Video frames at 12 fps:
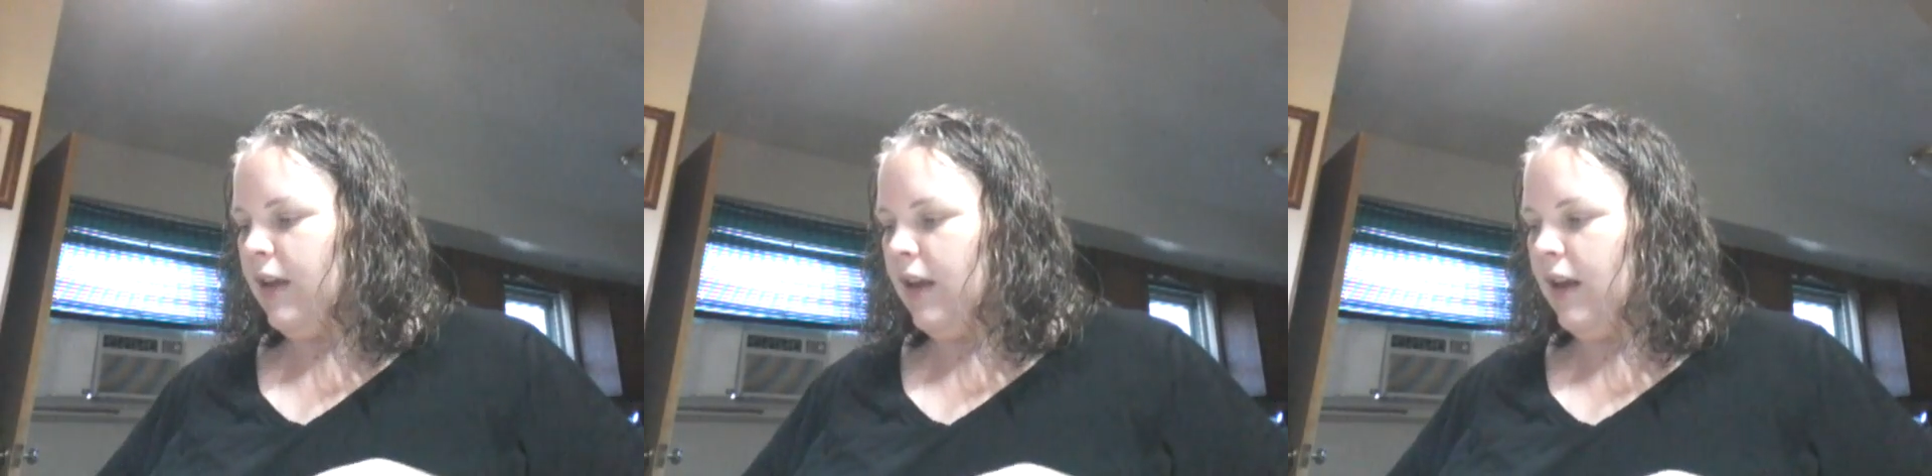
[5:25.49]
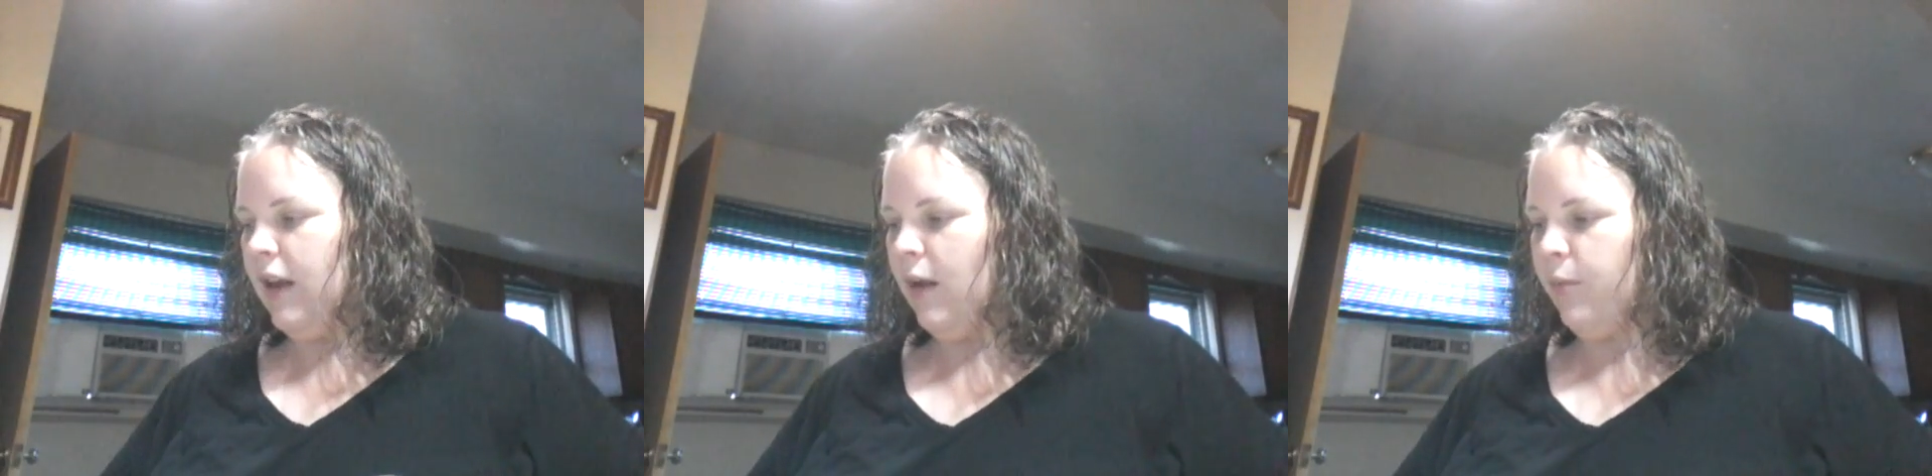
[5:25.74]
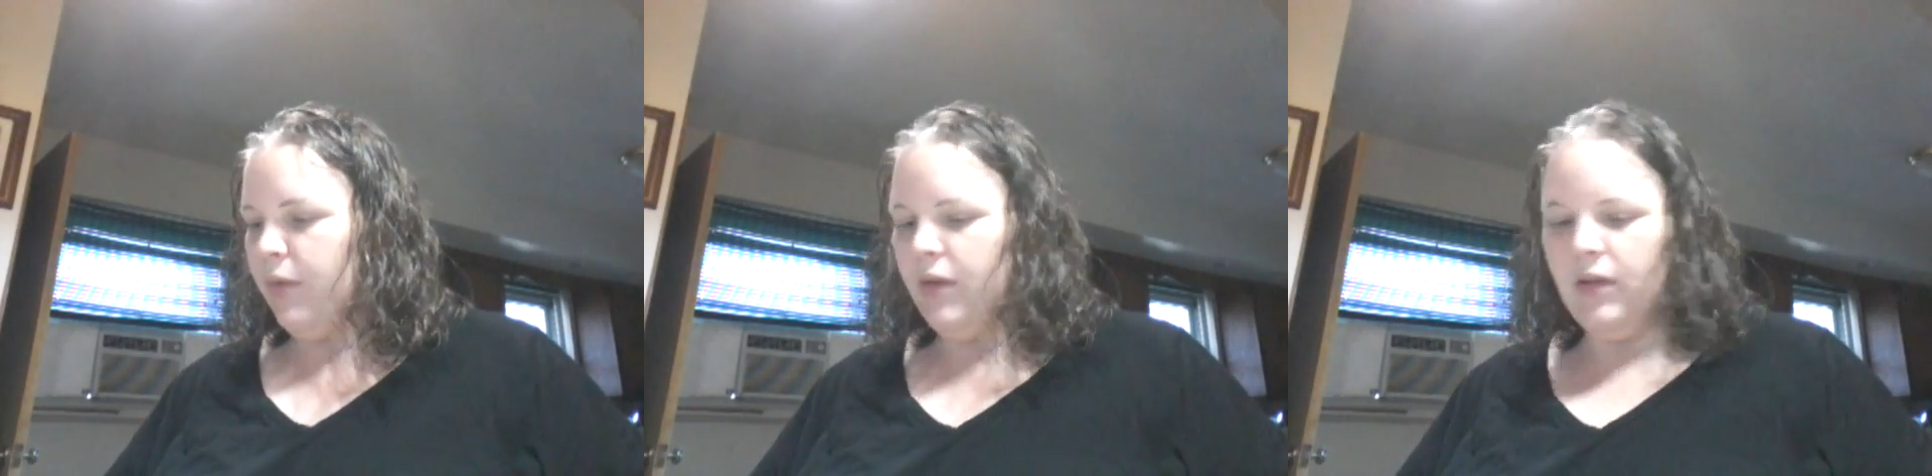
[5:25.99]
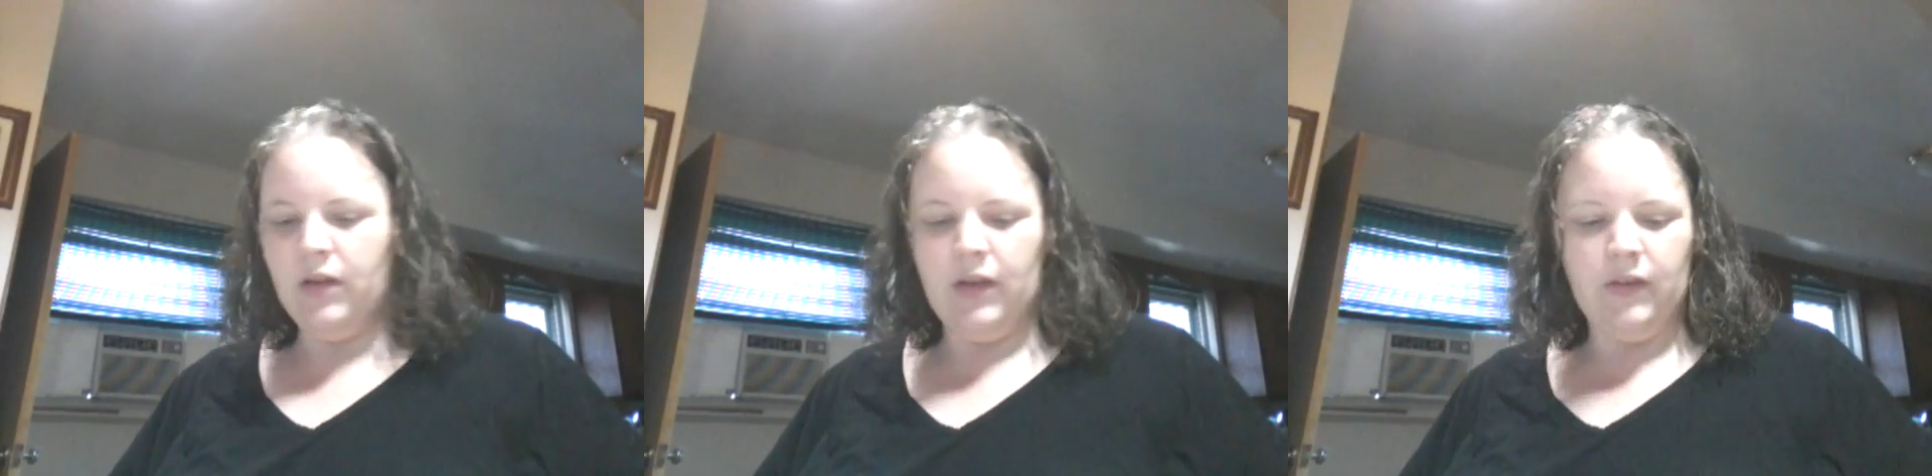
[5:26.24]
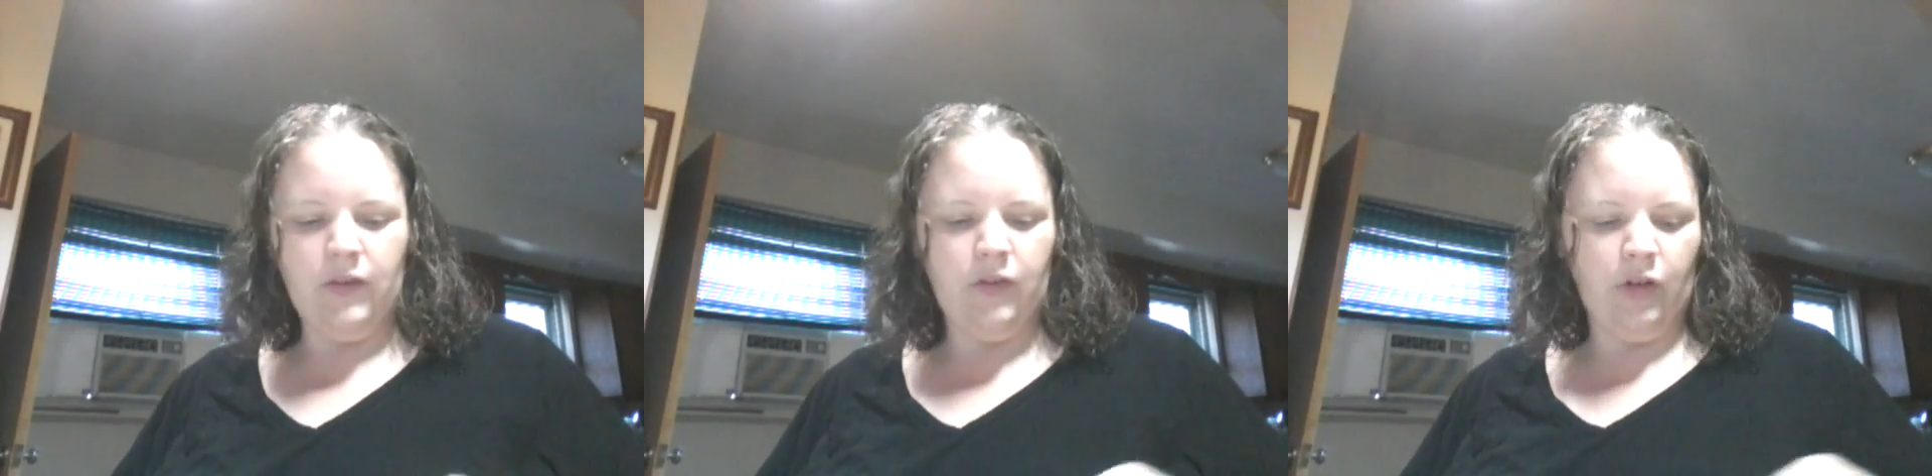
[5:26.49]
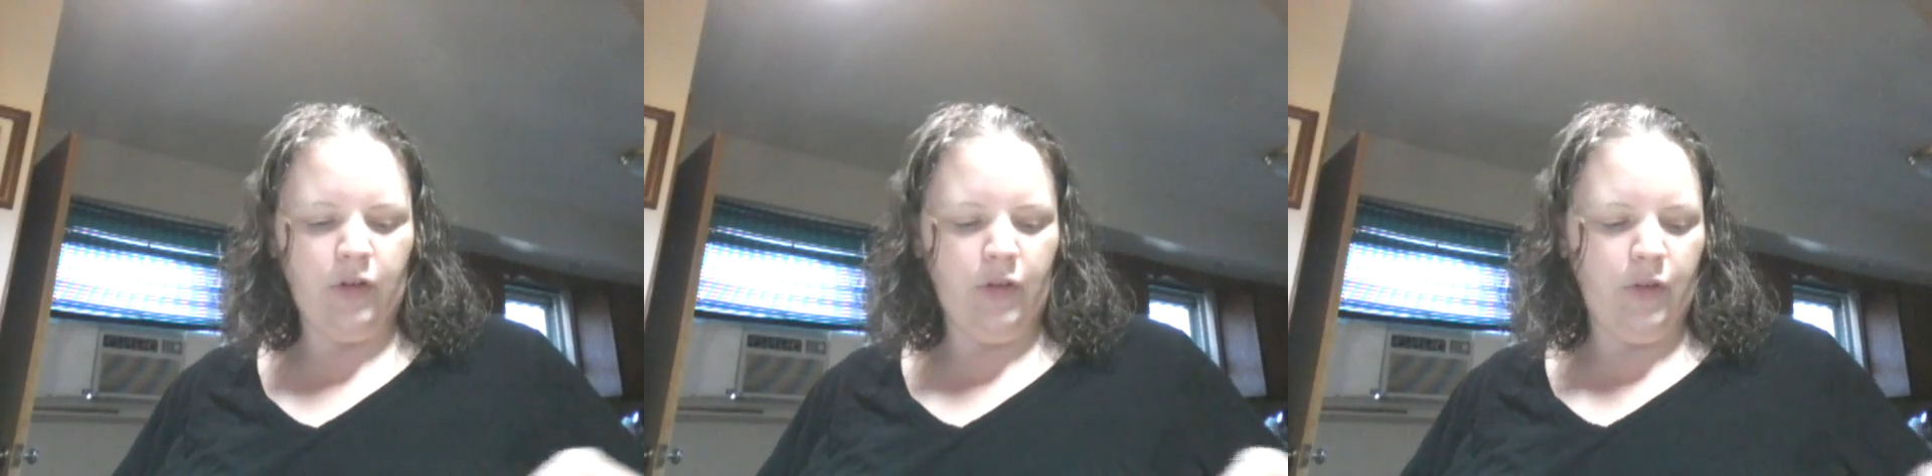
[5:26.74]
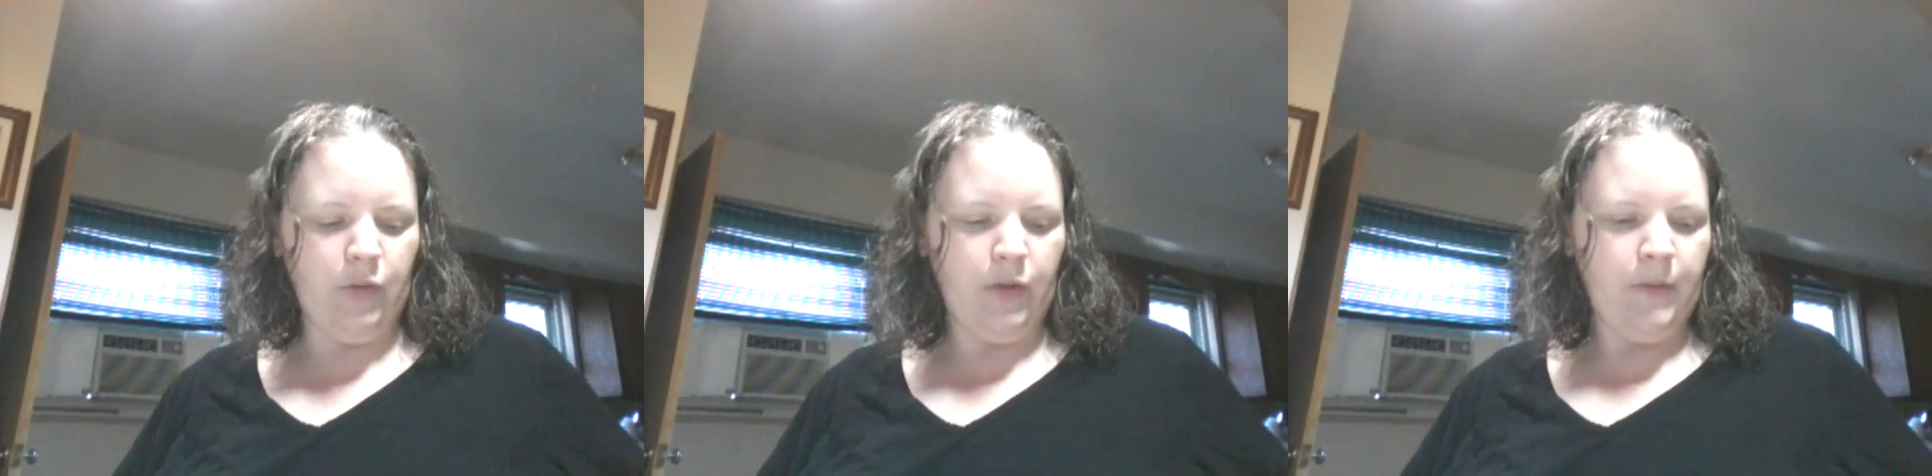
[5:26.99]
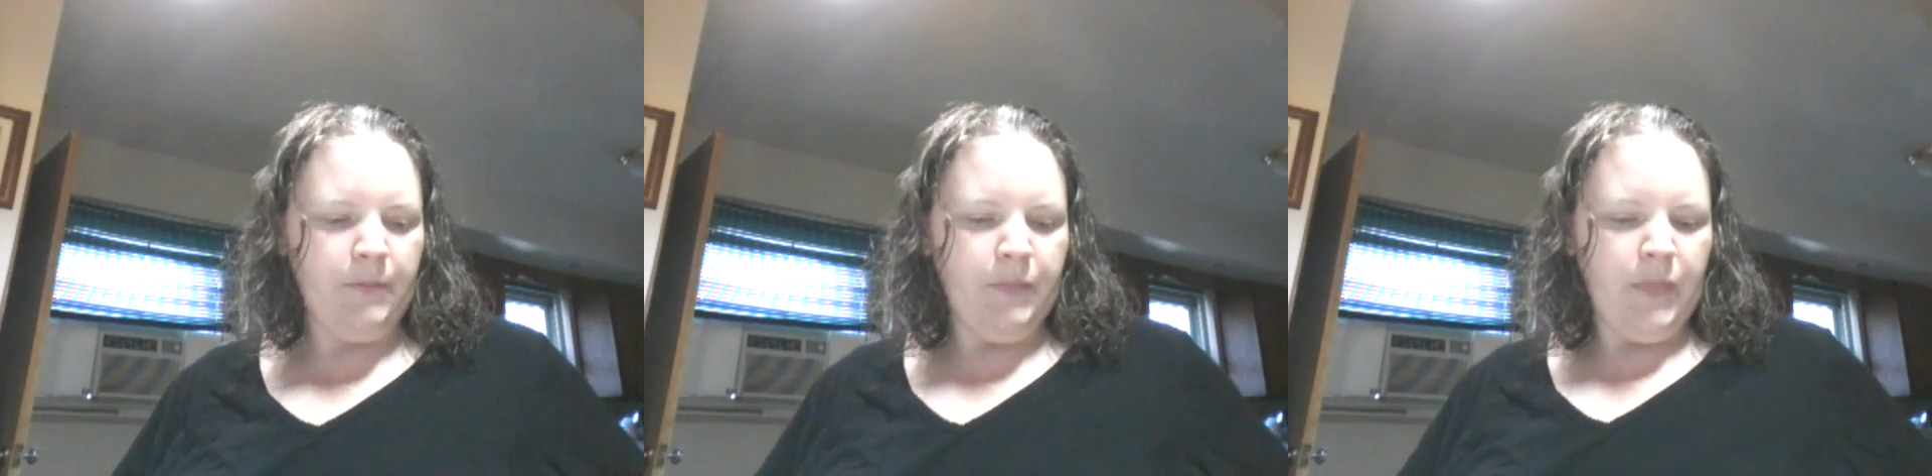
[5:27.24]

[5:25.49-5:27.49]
kitted up and start soon.